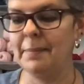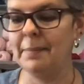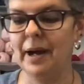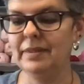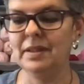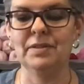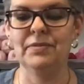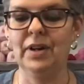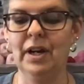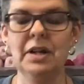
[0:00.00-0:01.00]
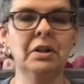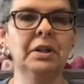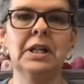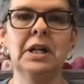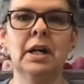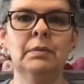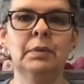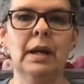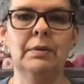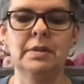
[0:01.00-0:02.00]
I bought this very early on
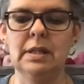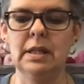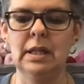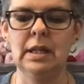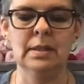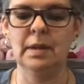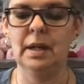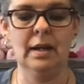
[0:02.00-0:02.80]
when I was knitting.